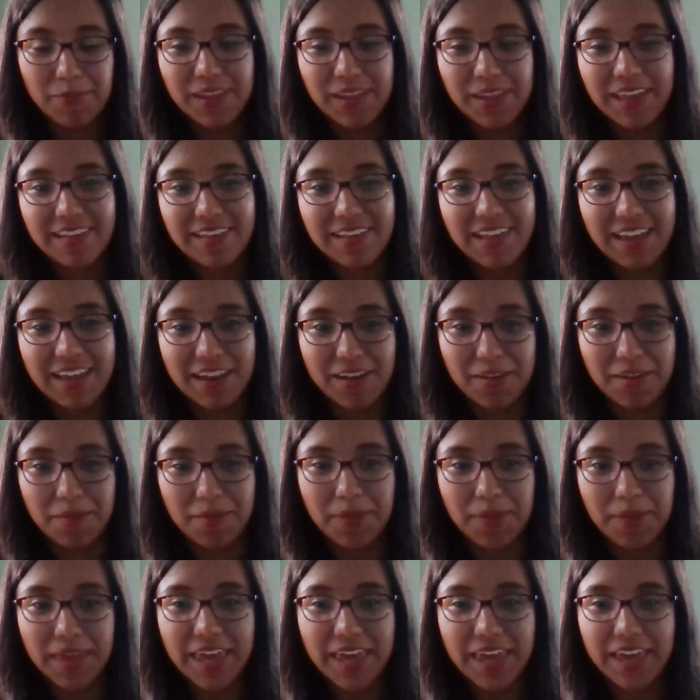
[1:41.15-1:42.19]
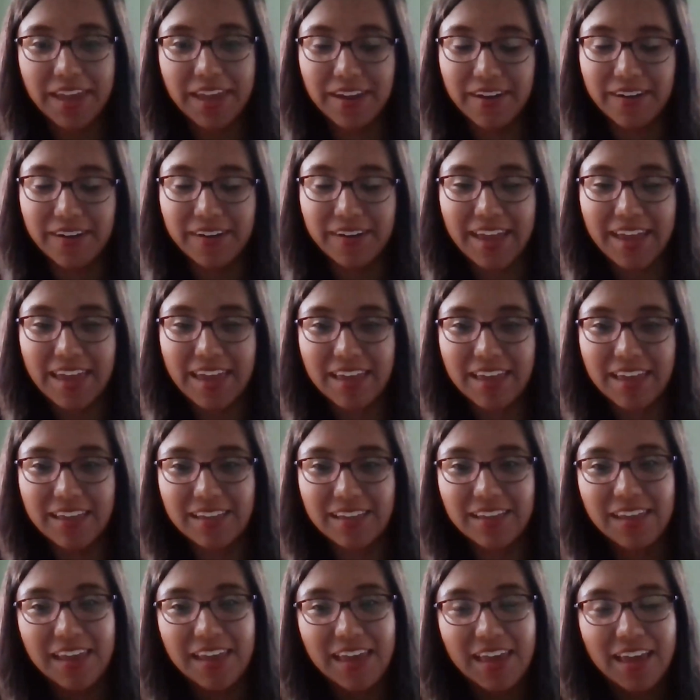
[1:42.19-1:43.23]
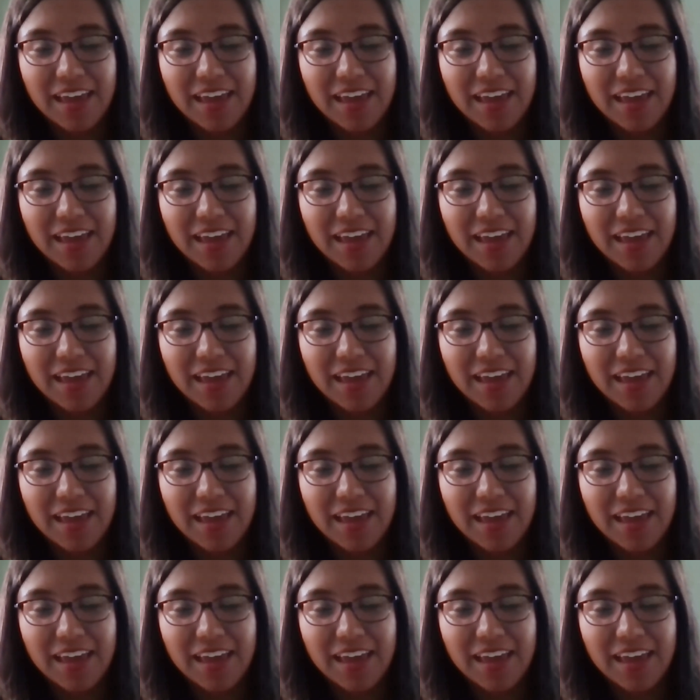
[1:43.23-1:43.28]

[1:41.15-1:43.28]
really excited to be here and